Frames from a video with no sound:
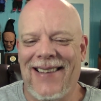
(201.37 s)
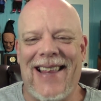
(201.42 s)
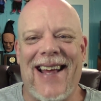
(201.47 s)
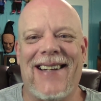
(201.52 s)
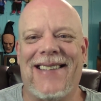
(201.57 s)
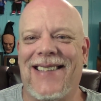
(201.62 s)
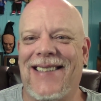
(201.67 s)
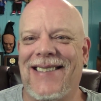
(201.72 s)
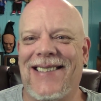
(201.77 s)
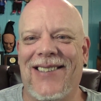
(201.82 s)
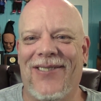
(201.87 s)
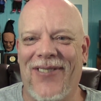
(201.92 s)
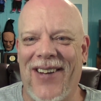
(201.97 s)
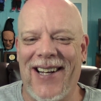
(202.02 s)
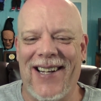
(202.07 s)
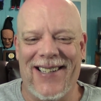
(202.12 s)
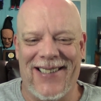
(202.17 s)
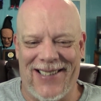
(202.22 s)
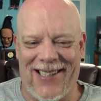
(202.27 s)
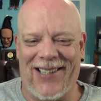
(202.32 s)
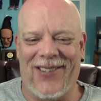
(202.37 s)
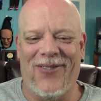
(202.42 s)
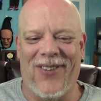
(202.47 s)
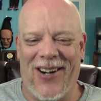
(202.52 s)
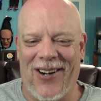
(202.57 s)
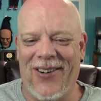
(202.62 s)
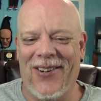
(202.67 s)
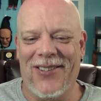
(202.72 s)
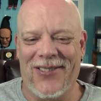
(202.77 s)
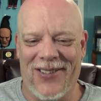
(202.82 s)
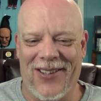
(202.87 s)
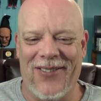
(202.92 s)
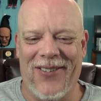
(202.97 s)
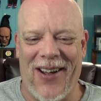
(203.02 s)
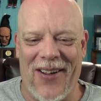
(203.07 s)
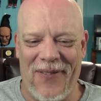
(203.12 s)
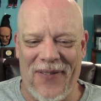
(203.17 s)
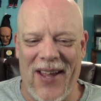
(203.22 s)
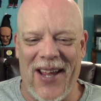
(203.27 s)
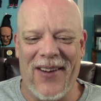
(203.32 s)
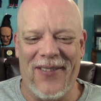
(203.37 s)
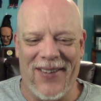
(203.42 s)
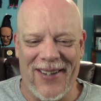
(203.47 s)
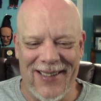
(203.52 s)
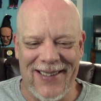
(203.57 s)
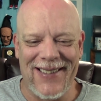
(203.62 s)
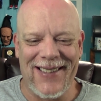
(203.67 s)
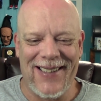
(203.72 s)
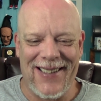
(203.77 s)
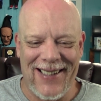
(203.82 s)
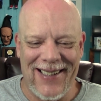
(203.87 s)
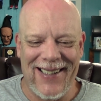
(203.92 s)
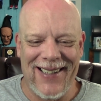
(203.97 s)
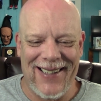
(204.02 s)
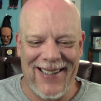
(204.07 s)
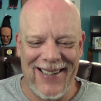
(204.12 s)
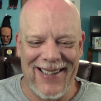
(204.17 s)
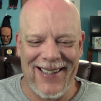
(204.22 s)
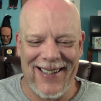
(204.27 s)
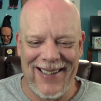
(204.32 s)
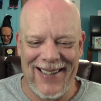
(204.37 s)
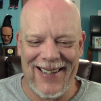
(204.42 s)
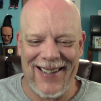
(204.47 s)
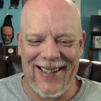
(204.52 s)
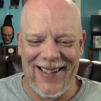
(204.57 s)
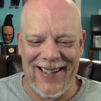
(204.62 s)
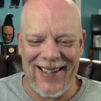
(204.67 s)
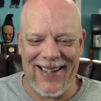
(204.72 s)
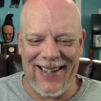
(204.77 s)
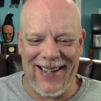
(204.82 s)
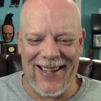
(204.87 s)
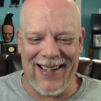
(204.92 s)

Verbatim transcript: That just a minute, Shikamaru is one of my favorites. The best plan.